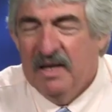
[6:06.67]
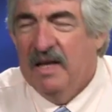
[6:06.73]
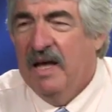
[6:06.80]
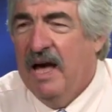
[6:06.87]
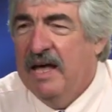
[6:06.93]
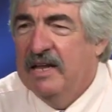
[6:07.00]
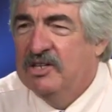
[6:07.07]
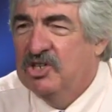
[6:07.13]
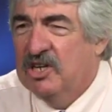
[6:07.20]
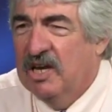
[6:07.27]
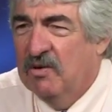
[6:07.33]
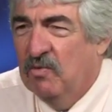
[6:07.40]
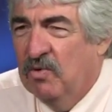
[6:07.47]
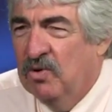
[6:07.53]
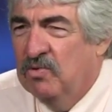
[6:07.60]
How did you
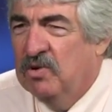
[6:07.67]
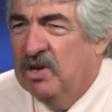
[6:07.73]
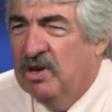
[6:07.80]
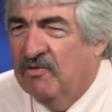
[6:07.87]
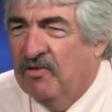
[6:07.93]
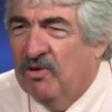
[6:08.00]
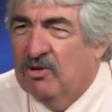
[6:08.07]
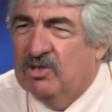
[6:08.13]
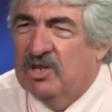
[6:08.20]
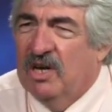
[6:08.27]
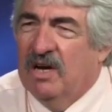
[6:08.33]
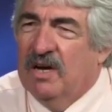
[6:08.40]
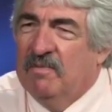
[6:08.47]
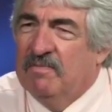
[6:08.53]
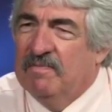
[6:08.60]
get wounded the first
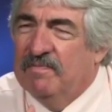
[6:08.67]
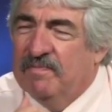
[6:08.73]
time?